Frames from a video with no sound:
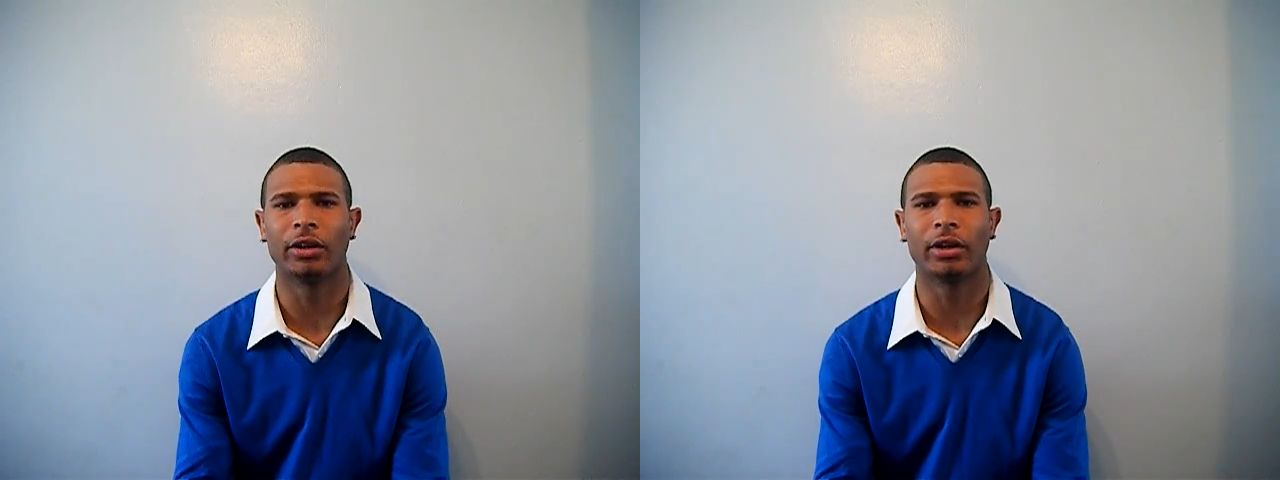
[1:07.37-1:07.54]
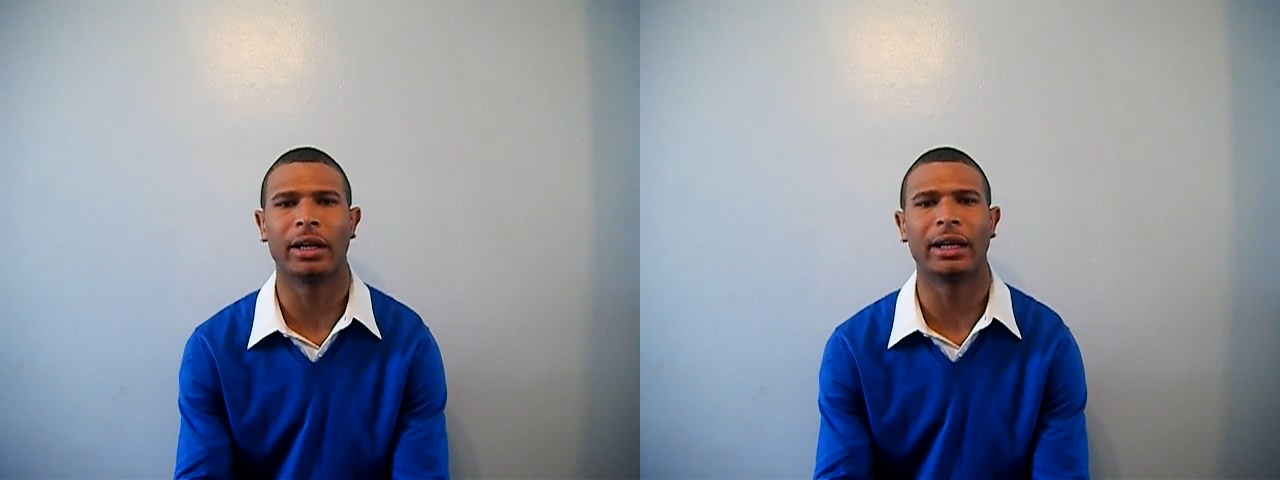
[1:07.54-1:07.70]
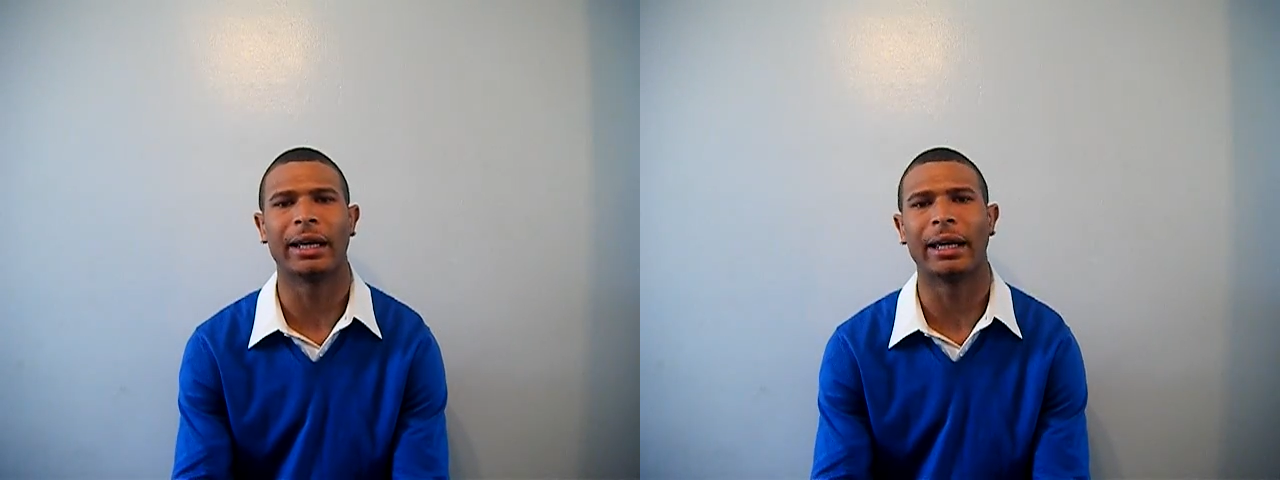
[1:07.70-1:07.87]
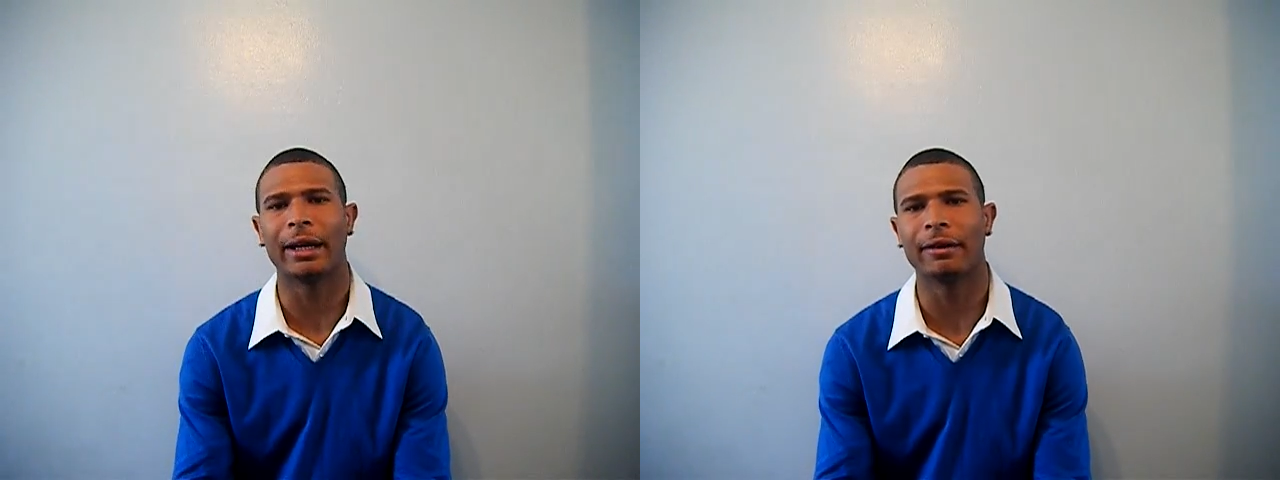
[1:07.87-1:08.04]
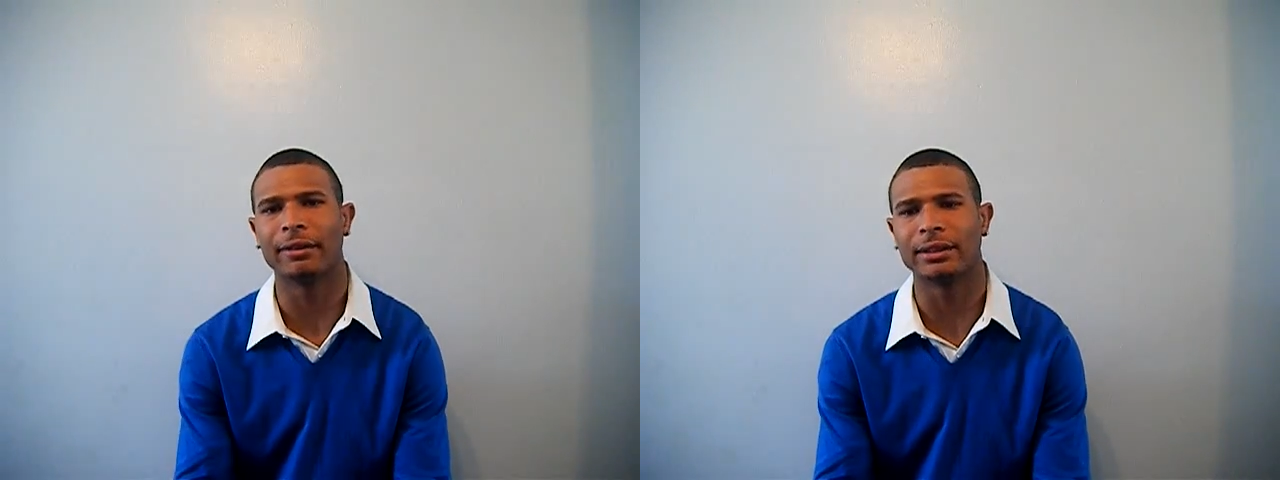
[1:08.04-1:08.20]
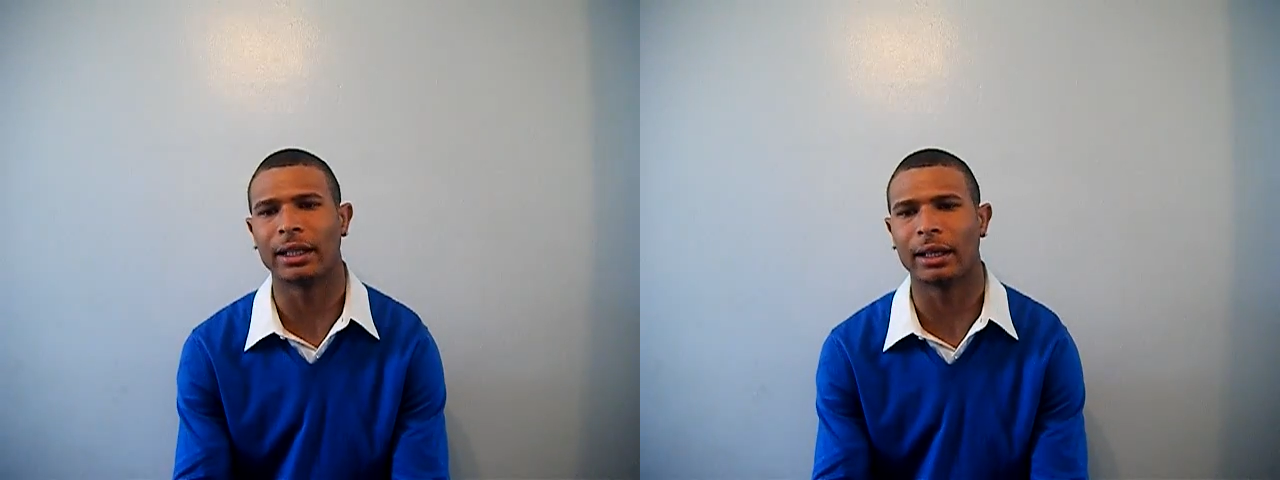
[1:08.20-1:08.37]
They're gonna get
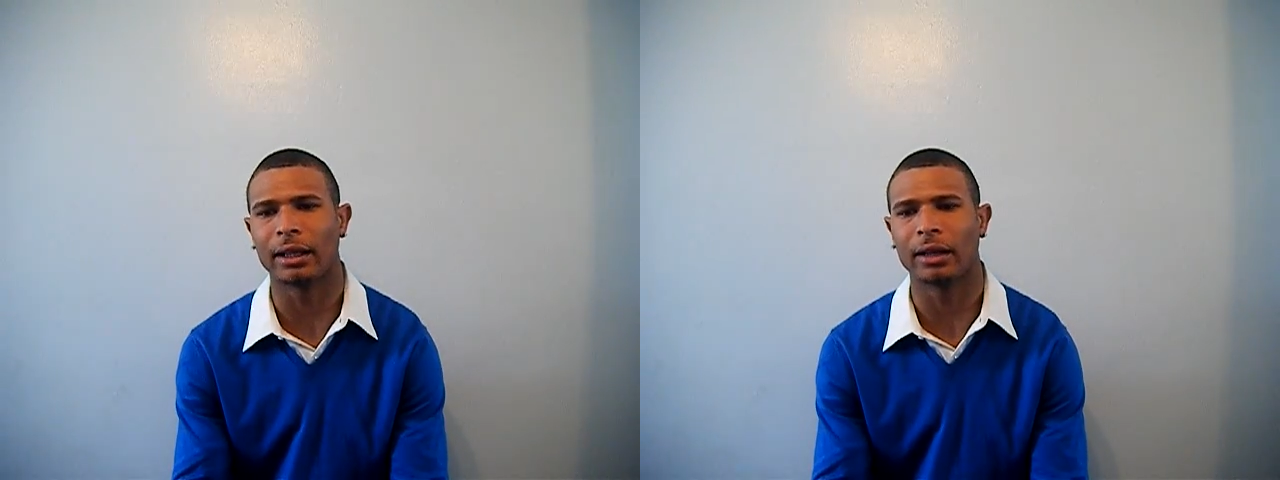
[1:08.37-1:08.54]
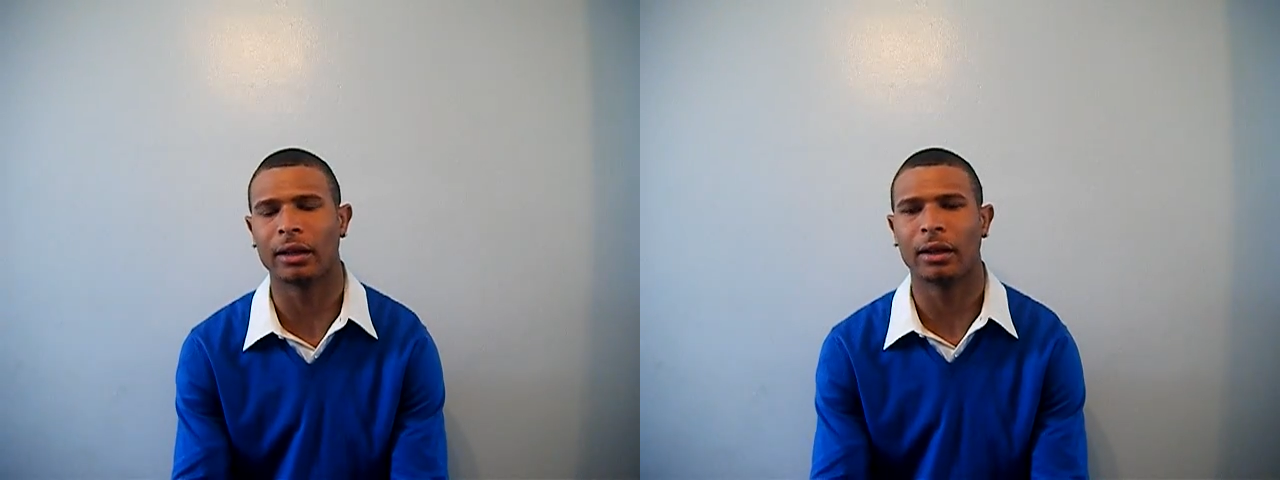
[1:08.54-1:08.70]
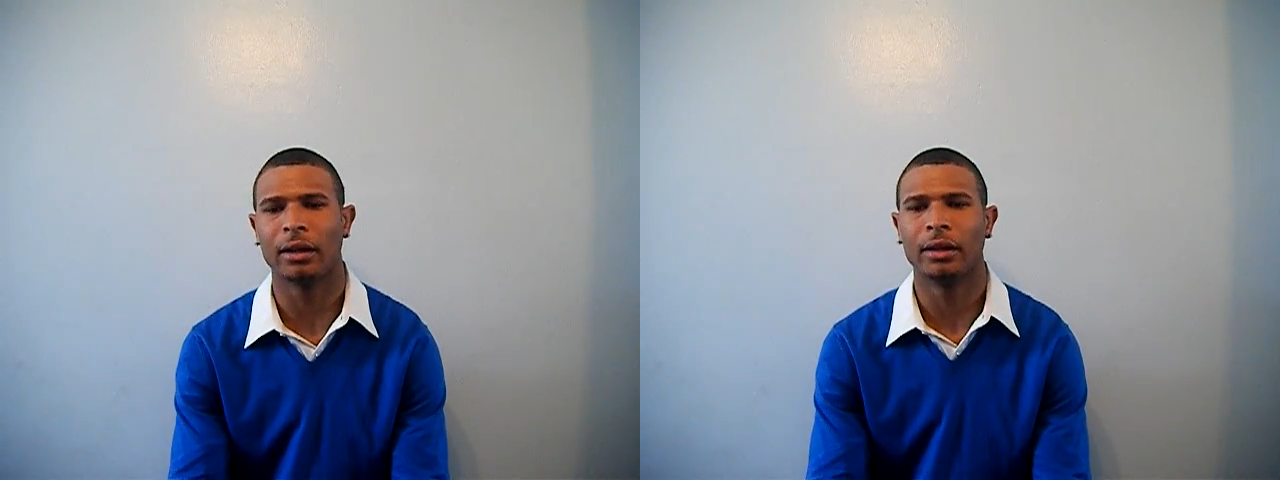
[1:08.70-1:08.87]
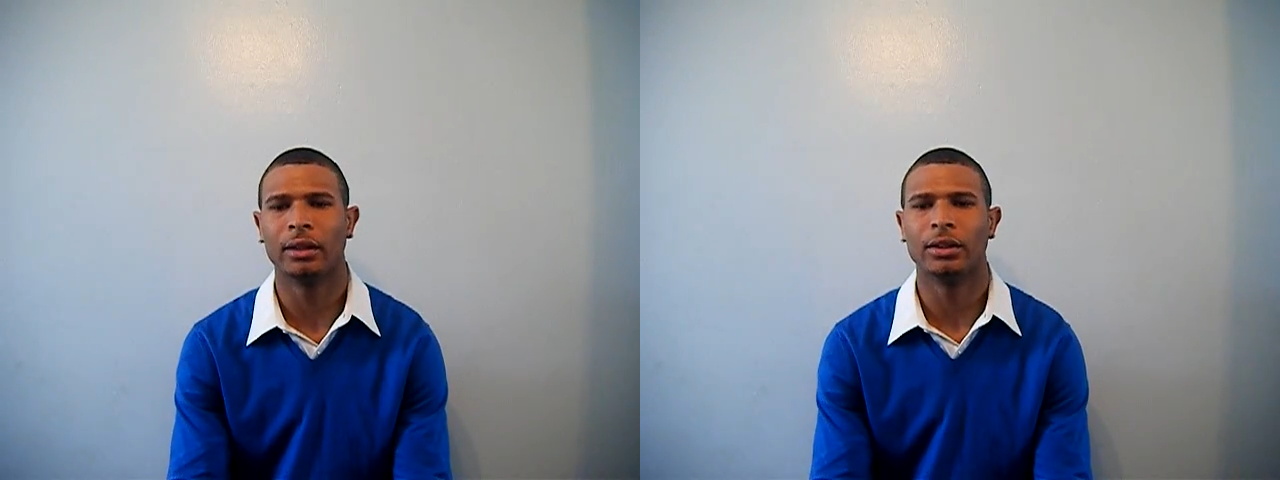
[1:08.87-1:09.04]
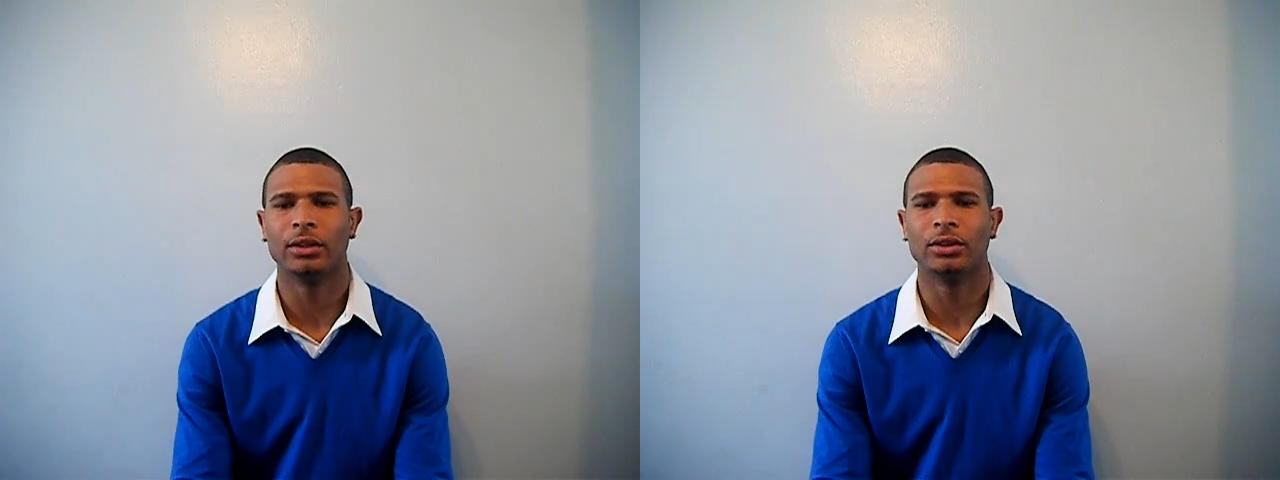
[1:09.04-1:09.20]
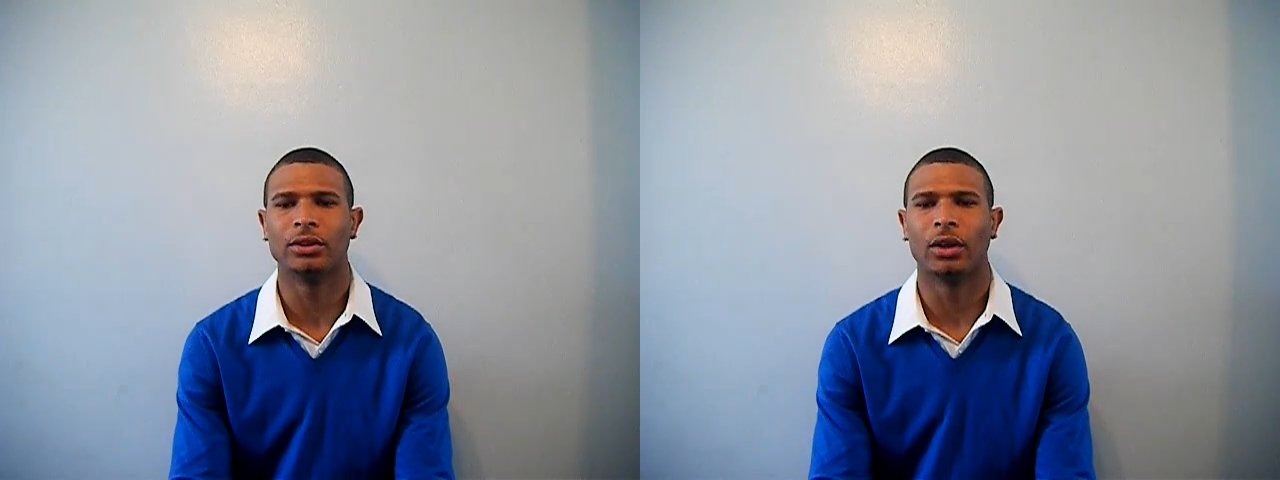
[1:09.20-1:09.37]
irritated.
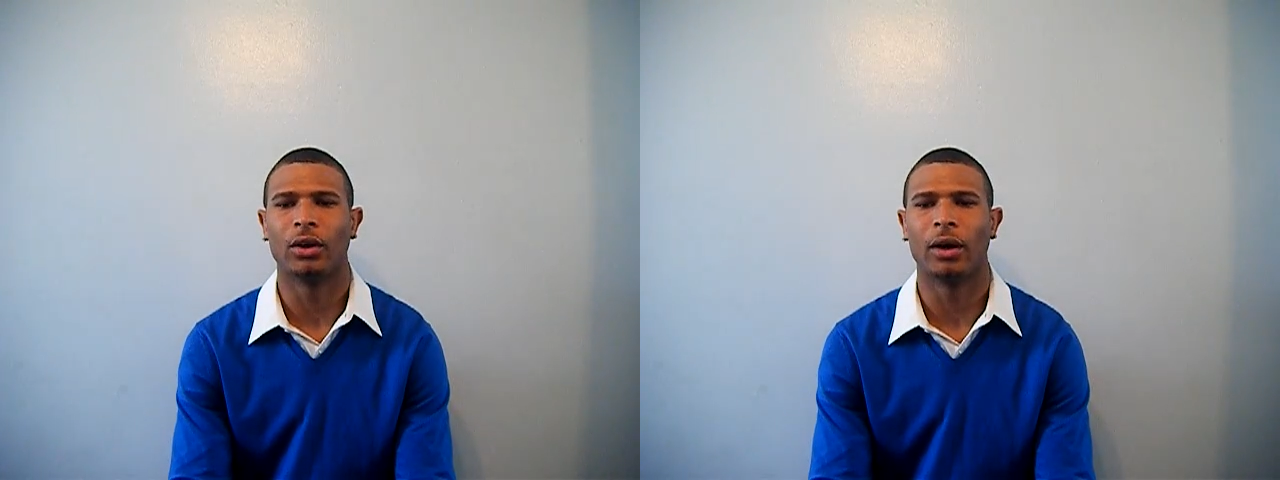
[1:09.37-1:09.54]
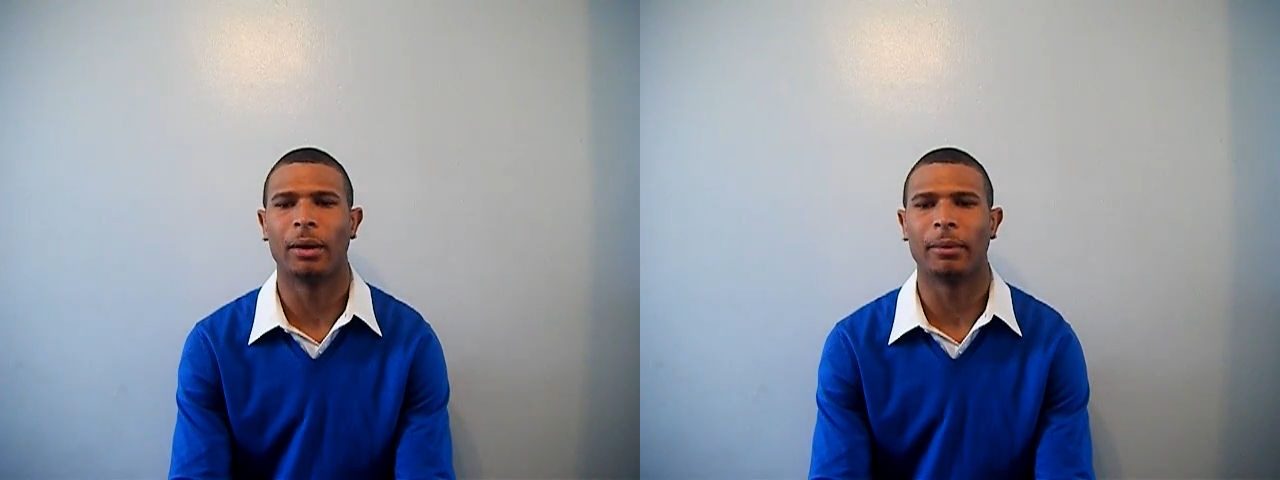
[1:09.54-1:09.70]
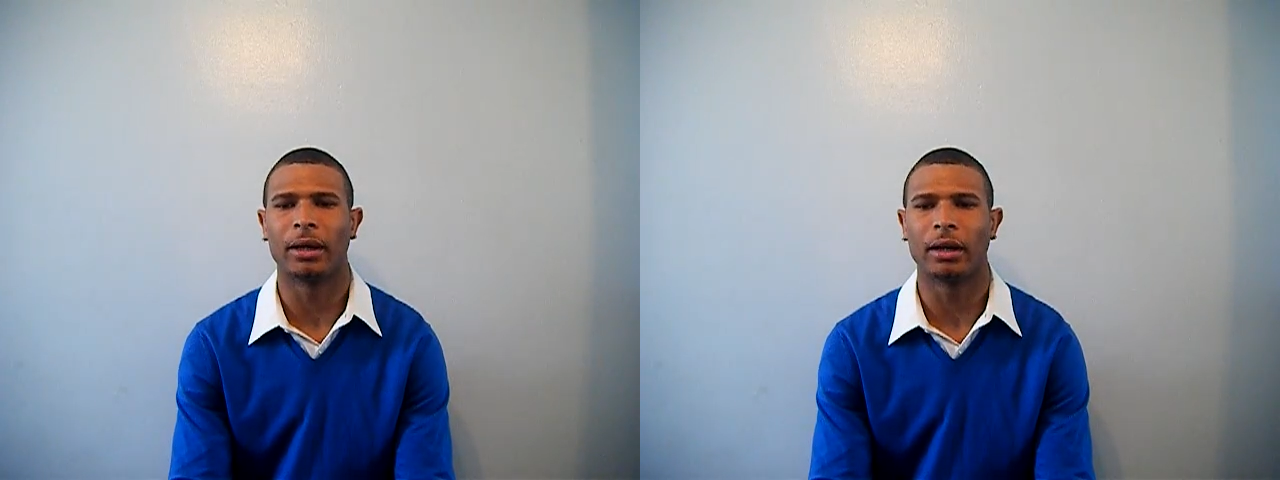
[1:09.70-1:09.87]
So